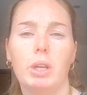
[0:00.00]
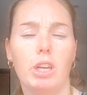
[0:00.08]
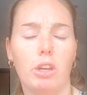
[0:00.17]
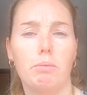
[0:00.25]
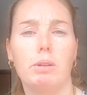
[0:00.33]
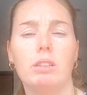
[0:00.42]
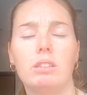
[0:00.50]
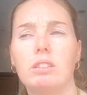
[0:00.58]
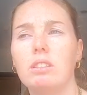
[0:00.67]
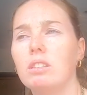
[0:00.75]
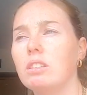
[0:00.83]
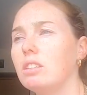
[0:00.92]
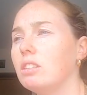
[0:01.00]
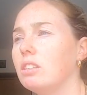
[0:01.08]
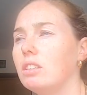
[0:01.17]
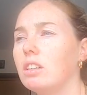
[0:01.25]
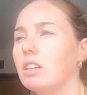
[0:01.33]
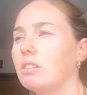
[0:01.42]
humans,
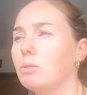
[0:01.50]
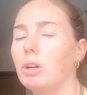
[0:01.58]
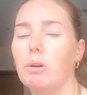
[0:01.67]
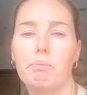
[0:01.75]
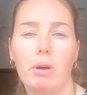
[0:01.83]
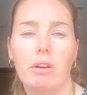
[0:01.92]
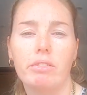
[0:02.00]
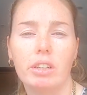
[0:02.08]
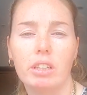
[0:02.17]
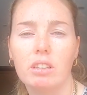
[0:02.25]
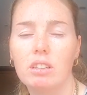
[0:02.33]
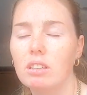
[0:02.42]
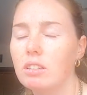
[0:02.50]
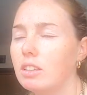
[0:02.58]
you know, we're not perfect.